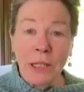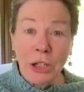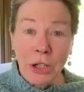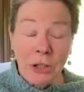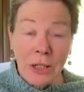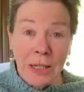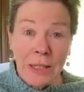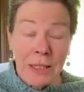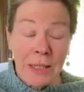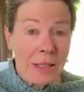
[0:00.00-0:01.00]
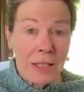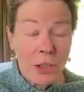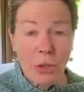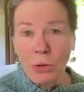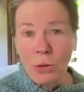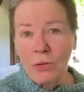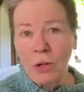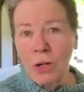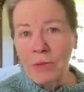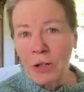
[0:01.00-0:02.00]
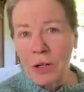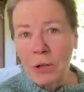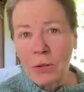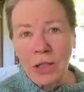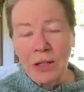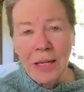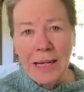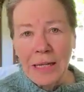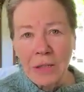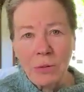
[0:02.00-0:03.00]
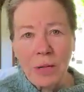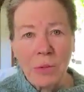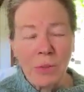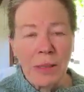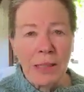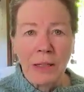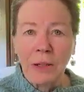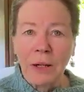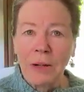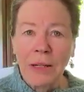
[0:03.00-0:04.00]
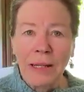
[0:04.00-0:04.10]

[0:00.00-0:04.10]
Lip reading: be curious. And this is true for if you're coaching clients who want more money, you go,